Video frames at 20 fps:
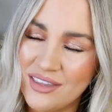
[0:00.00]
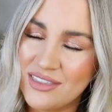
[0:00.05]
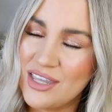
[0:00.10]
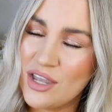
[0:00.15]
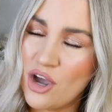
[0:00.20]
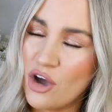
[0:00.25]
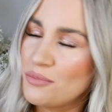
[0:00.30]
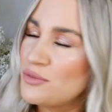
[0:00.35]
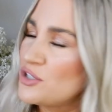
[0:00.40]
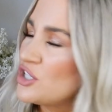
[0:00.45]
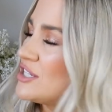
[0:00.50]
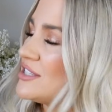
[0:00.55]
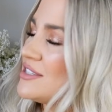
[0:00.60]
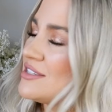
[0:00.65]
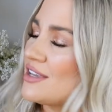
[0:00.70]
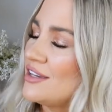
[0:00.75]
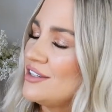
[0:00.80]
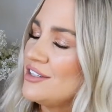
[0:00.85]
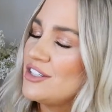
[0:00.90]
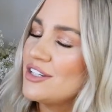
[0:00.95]
The
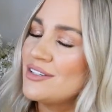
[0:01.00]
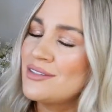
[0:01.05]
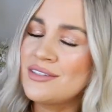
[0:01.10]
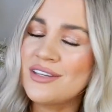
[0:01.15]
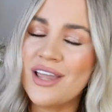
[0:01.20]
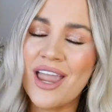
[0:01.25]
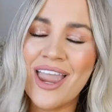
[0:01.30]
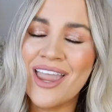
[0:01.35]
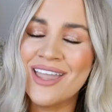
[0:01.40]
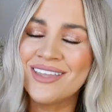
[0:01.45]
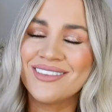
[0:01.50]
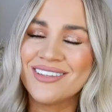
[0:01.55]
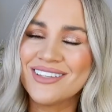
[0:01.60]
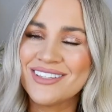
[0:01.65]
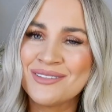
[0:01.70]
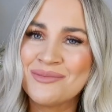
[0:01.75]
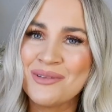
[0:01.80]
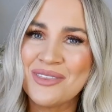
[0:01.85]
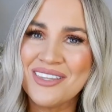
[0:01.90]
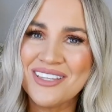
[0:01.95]
options are just
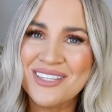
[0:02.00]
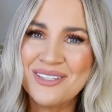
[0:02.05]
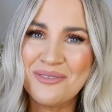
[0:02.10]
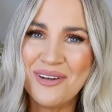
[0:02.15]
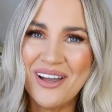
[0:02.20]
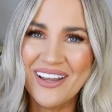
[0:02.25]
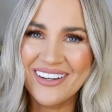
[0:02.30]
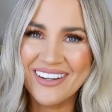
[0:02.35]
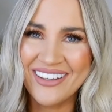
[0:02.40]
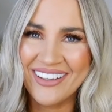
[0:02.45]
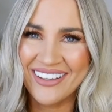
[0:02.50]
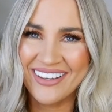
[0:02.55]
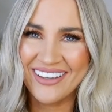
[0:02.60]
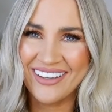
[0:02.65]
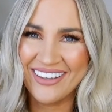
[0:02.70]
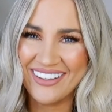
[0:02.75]
endless with this one.